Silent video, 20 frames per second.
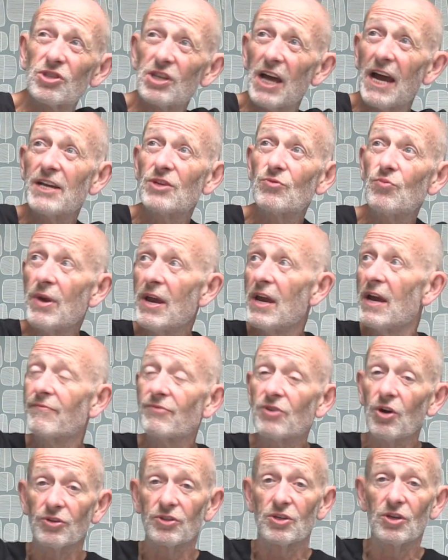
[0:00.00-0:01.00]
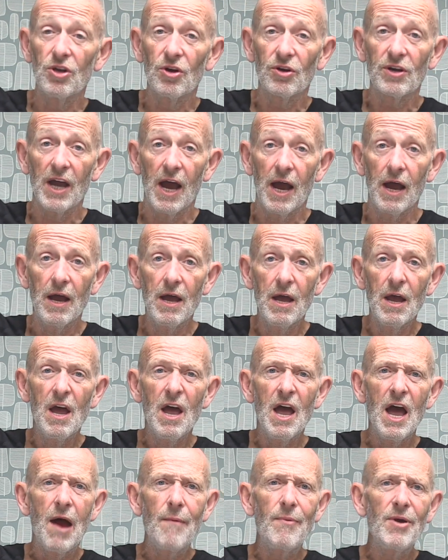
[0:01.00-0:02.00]
stage we have got to look at.
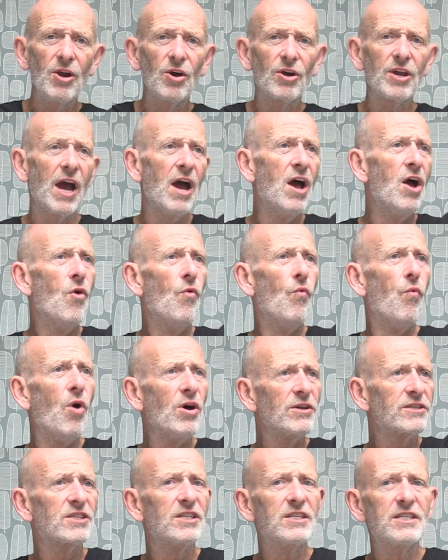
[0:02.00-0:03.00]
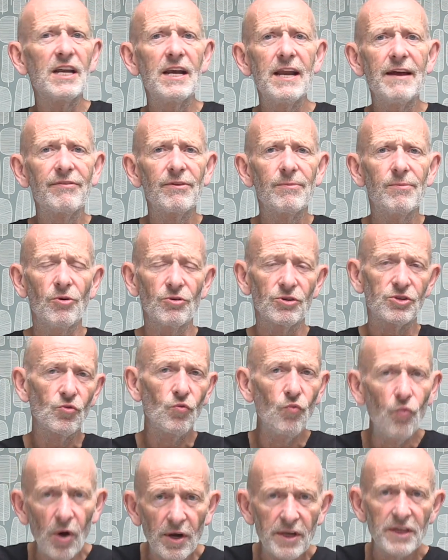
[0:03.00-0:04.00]
And we look at what's the deliverables,
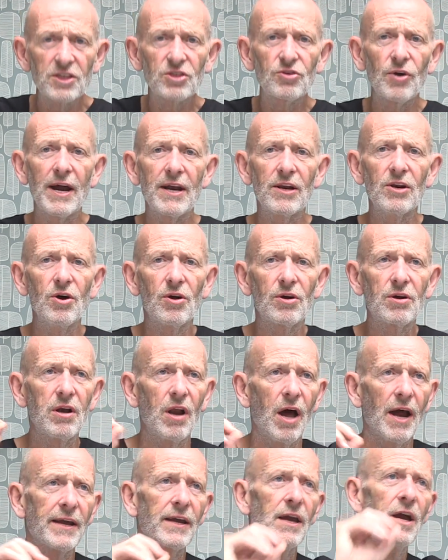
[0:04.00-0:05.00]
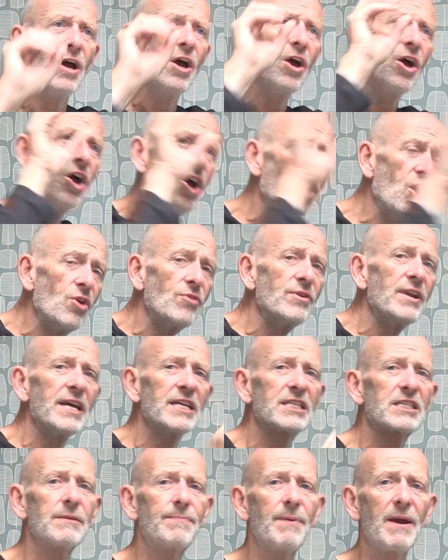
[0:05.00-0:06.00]
what does great look like, who
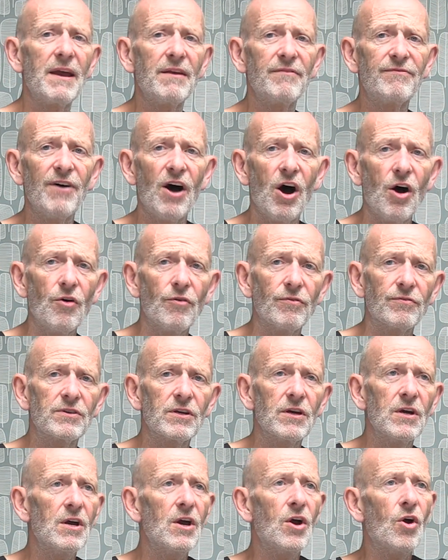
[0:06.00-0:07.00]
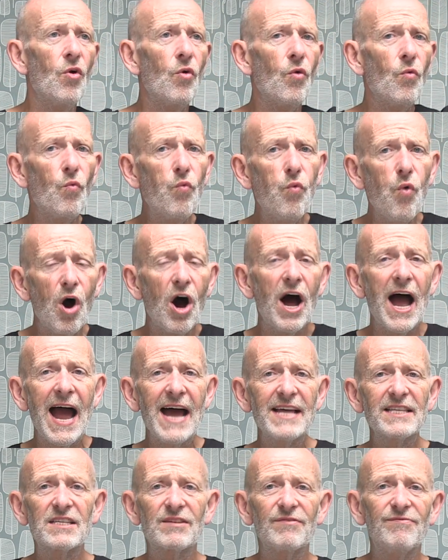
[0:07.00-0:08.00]
needs to be involved, what
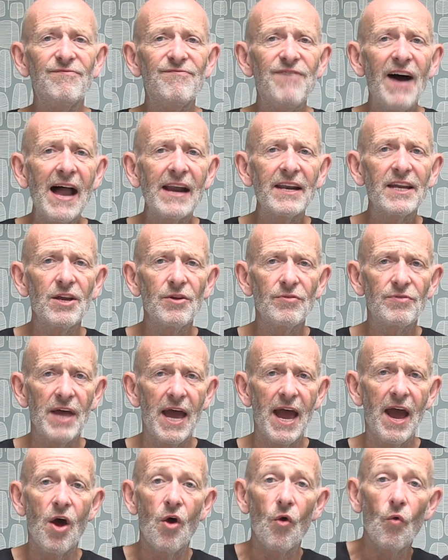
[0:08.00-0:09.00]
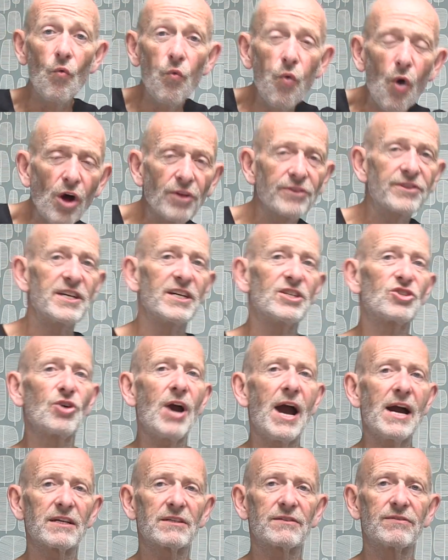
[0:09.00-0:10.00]
adds value there, what
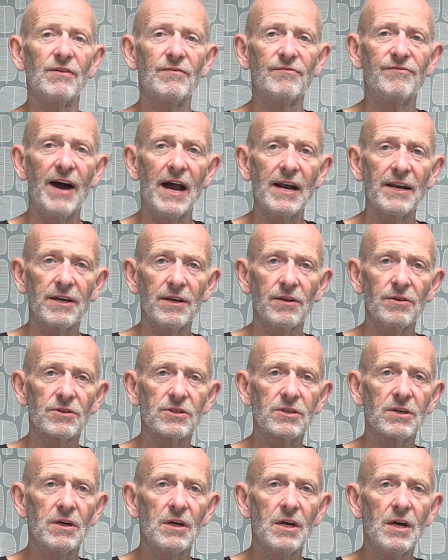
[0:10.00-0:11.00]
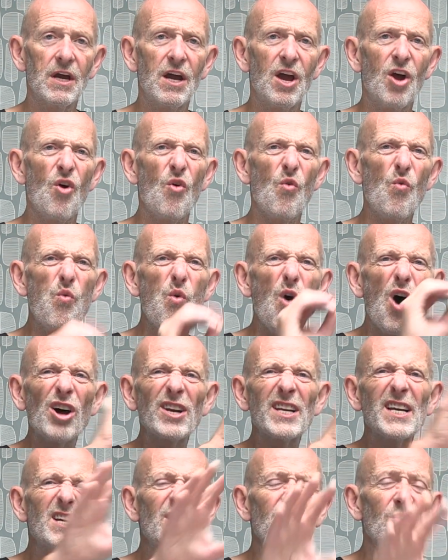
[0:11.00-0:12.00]
detracts from values.
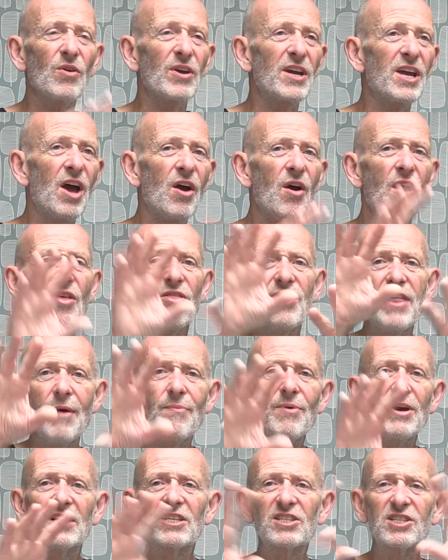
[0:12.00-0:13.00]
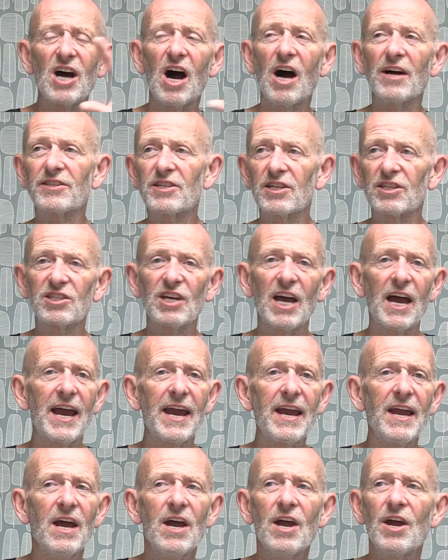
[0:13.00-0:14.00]
What is, you know, then we start to
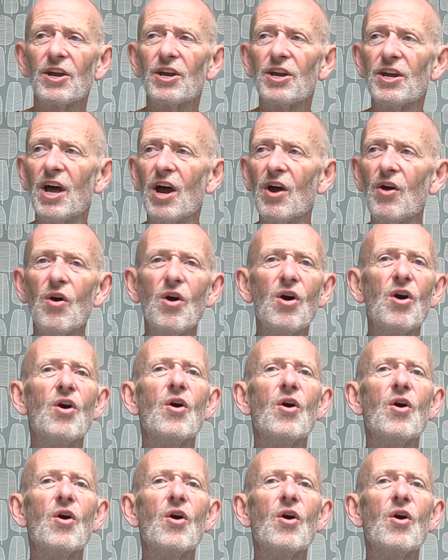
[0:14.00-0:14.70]
say, you know,